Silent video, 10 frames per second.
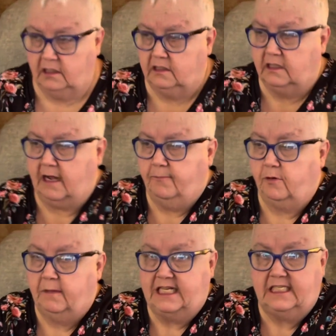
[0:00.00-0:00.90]
I'm on
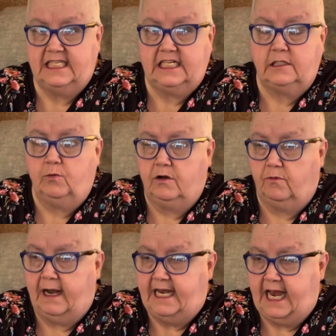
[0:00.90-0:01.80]
my sixth one
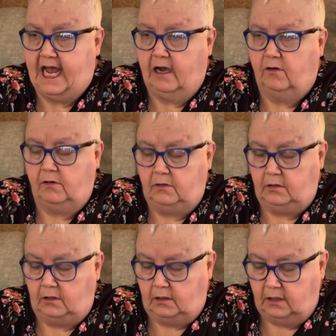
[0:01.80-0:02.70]
right now,
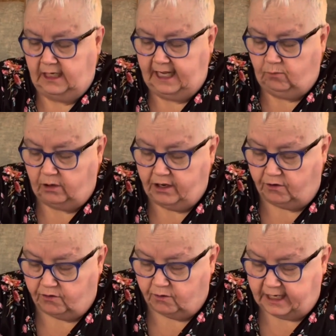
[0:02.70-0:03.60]
and what you're
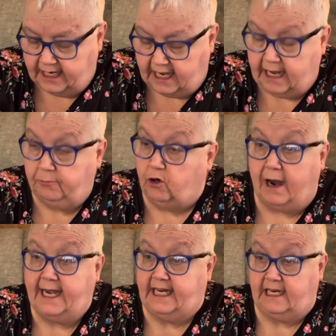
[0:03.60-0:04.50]
doing is I'm
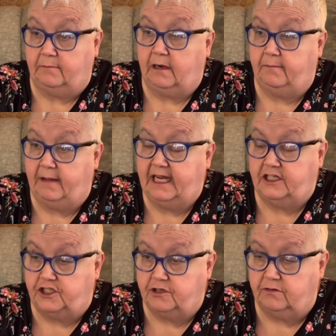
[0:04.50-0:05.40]
grinding them. I'm making
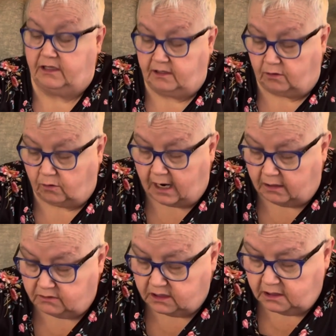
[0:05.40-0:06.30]
sure that they're ground